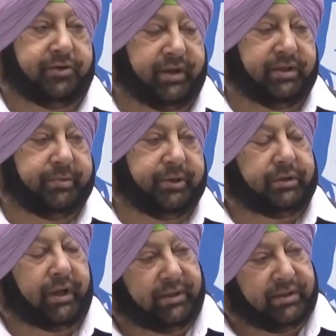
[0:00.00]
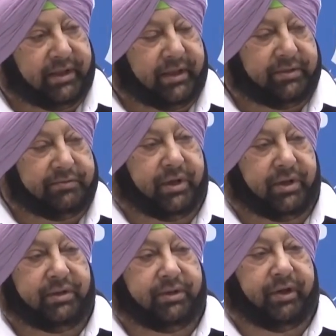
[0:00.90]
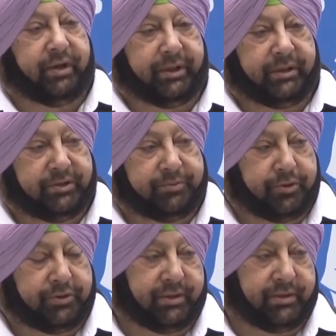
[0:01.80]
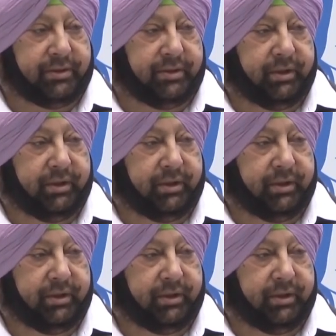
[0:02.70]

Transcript: rice because other states have started developing this process.